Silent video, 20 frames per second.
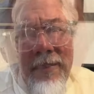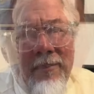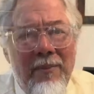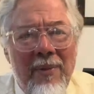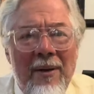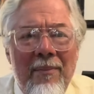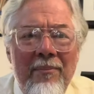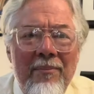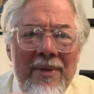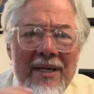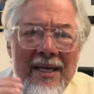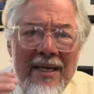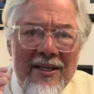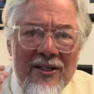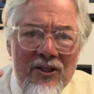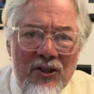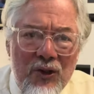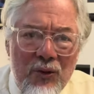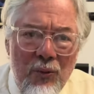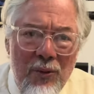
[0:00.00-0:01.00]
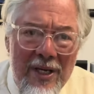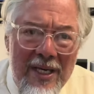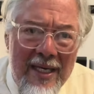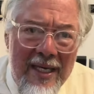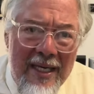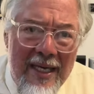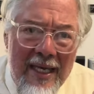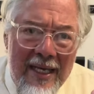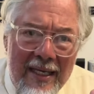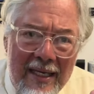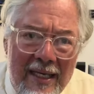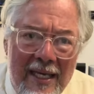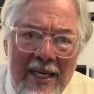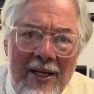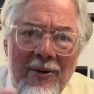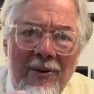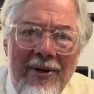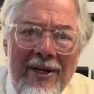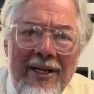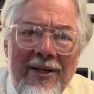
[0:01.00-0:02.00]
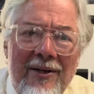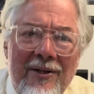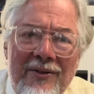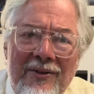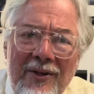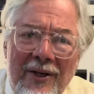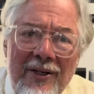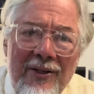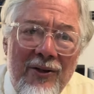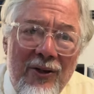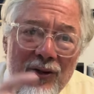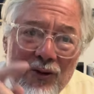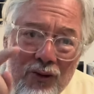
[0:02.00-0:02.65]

But me and Sweet Kid Keno here to tell you the